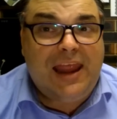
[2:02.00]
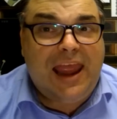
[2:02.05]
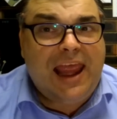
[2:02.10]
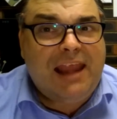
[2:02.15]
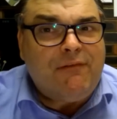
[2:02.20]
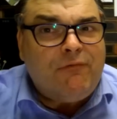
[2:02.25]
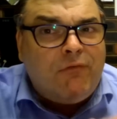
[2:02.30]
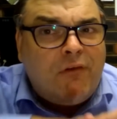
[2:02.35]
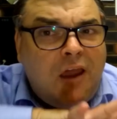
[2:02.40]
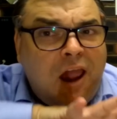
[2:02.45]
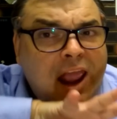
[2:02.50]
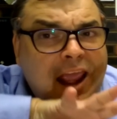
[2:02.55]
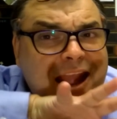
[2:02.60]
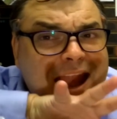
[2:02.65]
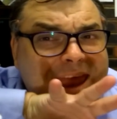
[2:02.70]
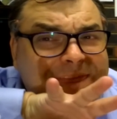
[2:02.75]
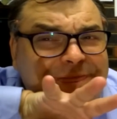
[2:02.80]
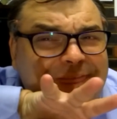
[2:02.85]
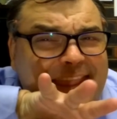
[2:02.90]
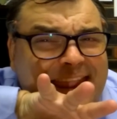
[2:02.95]
and
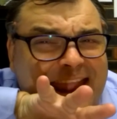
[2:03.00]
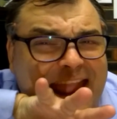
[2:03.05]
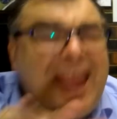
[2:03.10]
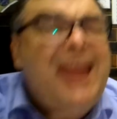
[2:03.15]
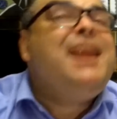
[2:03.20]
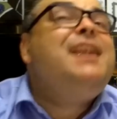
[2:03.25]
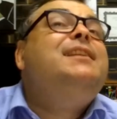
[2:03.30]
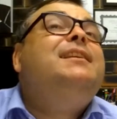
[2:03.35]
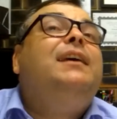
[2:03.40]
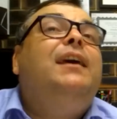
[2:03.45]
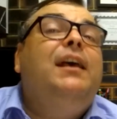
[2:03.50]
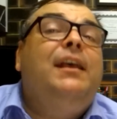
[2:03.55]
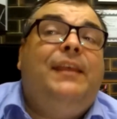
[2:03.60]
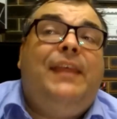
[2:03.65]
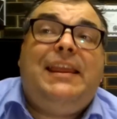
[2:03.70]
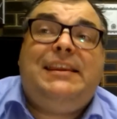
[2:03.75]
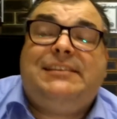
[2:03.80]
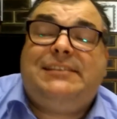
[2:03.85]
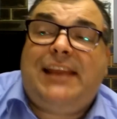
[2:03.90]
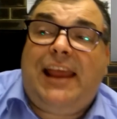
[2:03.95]
right at the end,
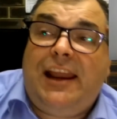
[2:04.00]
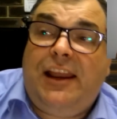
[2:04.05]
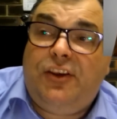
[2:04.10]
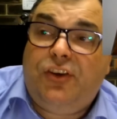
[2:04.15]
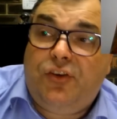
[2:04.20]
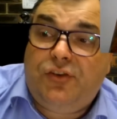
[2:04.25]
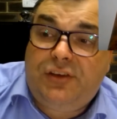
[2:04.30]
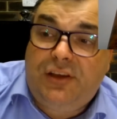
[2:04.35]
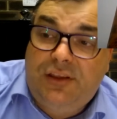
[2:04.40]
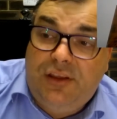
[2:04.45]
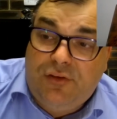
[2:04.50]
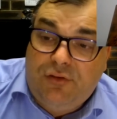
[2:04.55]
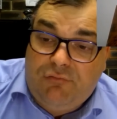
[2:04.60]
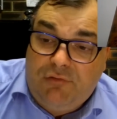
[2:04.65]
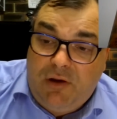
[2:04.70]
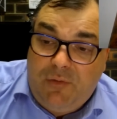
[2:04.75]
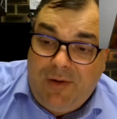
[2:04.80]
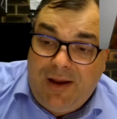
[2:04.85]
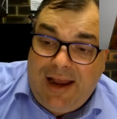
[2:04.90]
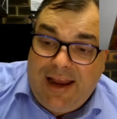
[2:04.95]
they started using the
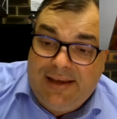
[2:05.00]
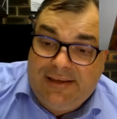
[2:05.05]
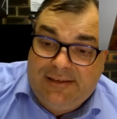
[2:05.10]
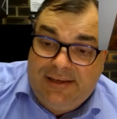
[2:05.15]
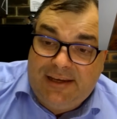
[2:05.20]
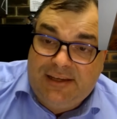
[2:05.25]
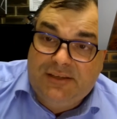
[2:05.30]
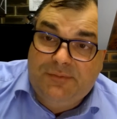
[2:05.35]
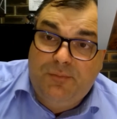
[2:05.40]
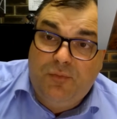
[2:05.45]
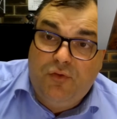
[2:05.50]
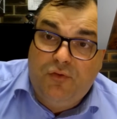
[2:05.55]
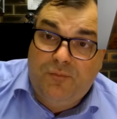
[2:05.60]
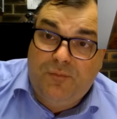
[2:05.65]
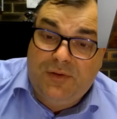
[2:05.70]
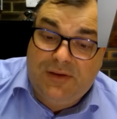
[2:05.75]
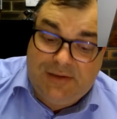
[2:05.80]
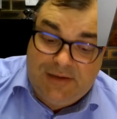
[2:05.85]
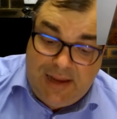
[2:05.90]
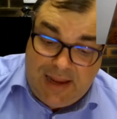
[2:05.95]
3186
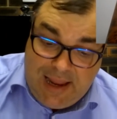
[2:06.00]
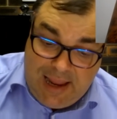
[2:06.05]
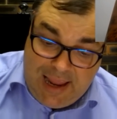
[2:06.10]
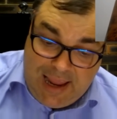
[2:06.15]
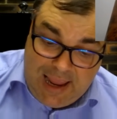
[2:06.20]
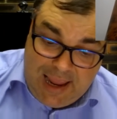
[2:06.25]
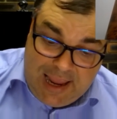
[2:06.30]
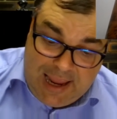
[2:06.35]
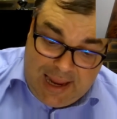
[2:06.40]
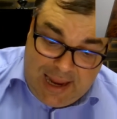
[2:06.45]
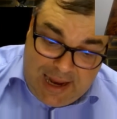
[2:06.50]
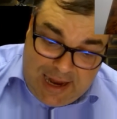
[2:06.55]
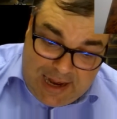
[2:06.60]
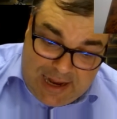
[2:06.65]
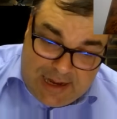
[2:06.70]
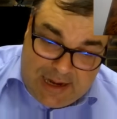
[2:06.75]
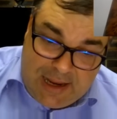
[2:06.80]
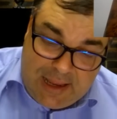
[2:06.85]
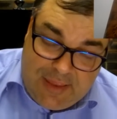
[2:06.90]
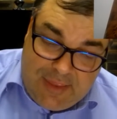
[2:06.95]
movement
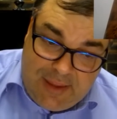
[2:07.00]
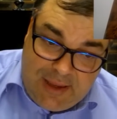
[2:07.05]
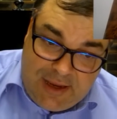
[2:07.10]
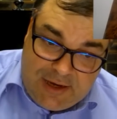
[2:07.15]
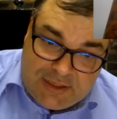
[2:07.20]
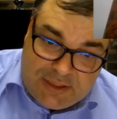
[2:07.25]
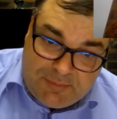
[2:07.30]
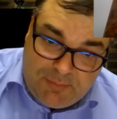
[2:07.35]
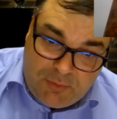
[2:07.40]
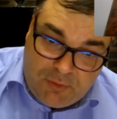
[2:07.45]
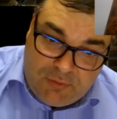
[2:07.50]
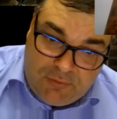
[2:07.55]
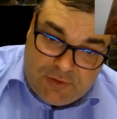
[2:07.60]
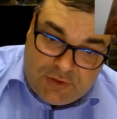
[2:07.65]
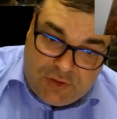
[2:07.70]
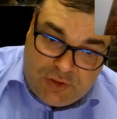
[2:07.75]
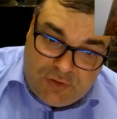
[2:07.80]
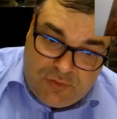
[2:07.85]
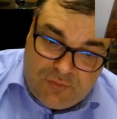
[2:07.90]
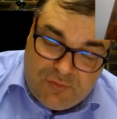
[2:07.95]
in the Explorer
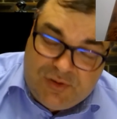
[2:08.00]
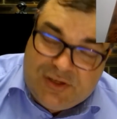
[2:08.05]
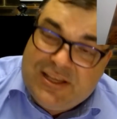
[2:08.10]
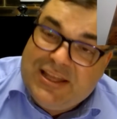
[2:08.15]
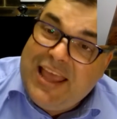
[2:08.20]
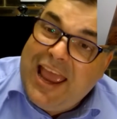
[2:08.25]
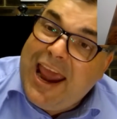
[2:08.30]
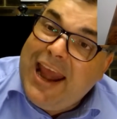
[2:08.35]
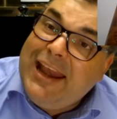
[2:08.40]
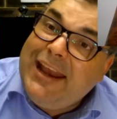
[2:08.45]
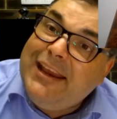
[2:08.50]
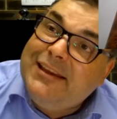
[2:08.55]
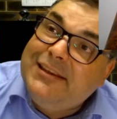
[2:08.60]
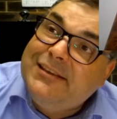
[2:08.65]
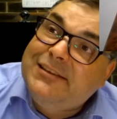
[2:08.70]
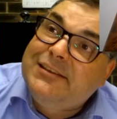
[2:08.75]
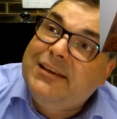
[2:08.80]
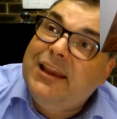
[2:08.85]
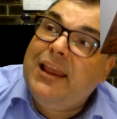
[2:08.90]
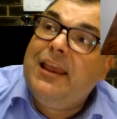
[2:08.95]
2s. That
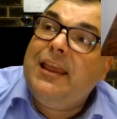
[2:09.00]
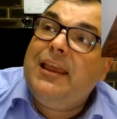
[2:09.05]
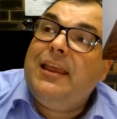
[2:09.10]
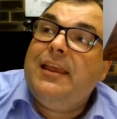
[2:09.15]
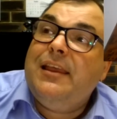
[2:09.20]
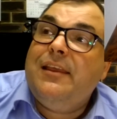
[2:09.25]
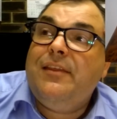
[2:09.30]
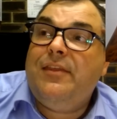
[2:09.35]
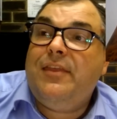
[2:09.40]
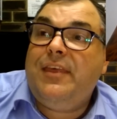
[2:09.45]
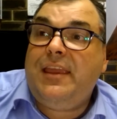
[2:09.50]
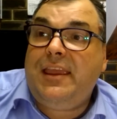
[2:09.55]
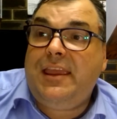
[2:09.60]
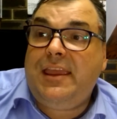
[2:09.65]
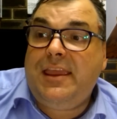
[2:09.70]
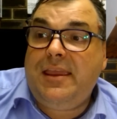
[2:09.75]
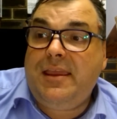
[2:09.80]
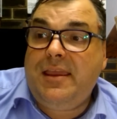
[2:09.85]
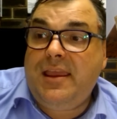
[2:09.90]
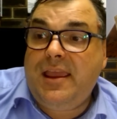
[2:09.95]
is
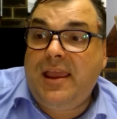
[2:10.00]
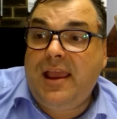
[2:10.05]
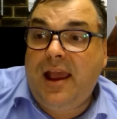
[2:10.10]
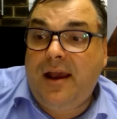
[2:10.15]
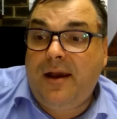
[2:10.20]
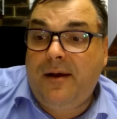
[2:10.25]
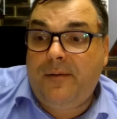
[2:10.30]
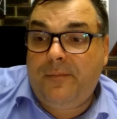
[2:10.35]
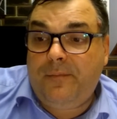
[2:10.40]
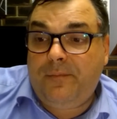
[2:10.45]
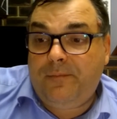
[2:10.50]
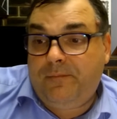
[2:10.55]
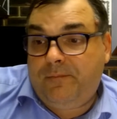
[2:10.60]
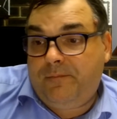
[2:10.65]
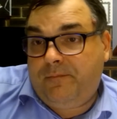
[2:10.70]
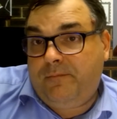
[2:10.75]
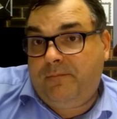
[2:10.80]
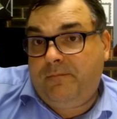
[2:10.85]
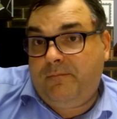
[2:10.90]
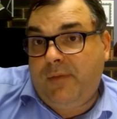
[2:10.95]
the
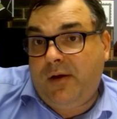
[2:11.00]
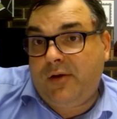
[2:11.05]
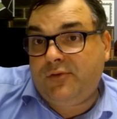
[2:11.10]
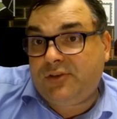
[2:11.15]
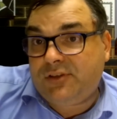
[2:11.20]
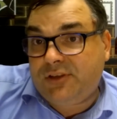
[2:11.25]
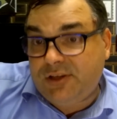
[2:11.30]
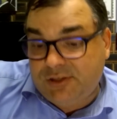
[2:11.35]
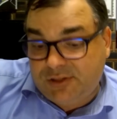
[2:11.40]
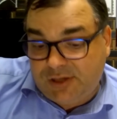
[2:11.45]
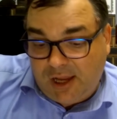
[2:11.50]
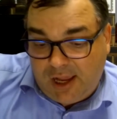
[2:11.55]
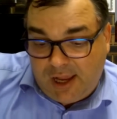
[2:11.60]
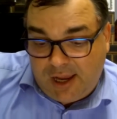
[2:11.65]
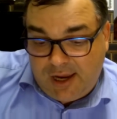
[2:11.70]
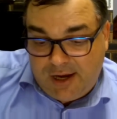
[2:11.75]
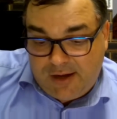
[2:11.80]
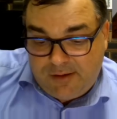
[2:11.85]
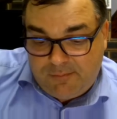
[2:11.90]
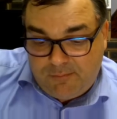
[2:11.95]
most
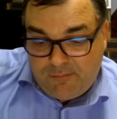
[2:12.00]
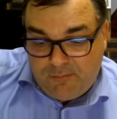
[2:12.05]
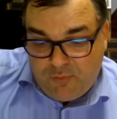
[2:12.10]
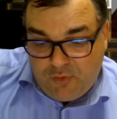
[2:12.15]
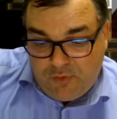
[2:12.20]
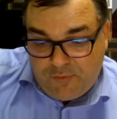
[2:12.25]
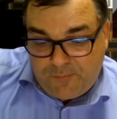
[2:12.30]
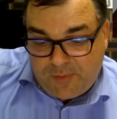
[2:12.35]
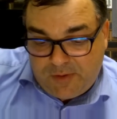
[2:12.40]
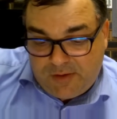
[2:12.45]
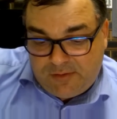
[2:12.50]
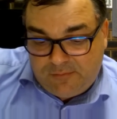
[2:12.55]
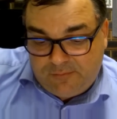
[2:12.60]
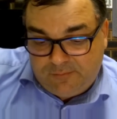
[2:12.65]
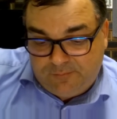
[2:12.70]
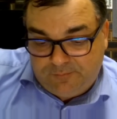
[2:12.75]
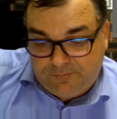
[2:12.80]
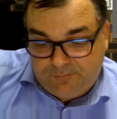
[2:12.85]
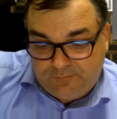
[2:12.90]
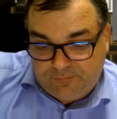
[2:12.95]
desired movement
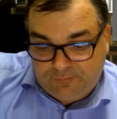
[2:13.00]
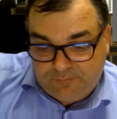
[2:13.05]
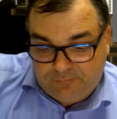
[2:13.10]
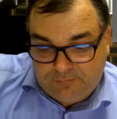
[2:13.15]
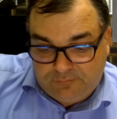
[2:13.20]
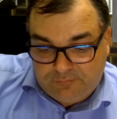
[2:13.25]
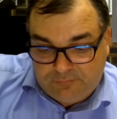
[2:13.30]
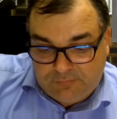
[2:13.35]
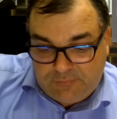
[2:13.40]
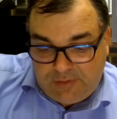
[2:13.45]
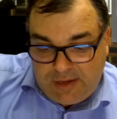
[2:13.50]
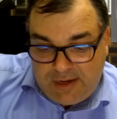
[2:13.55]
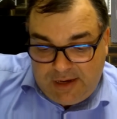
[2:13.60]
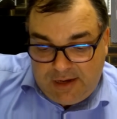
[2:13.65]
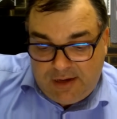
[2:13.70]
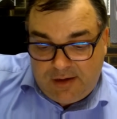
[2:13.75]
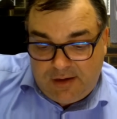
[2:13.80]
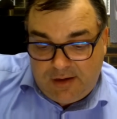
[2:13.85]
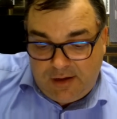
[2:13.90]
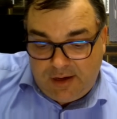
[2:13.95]

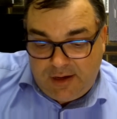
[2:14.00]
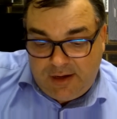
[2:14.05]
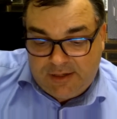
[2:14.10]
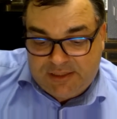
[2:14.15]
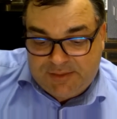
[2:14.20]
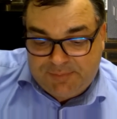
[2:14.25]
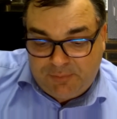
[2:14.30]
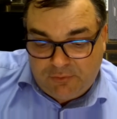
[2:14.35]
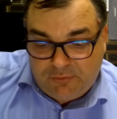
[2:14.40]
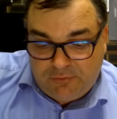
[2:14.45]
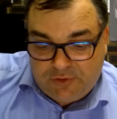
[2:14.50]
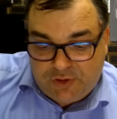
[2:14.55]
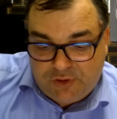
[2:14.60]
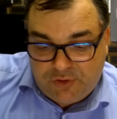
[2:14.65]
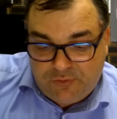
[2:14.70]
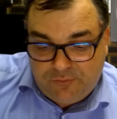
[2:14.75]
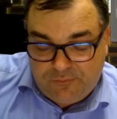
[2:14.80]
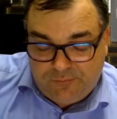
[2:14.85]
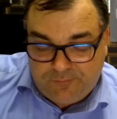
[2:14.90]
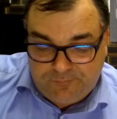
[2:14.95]
in an Explorer
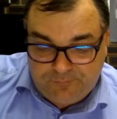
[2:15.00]
2.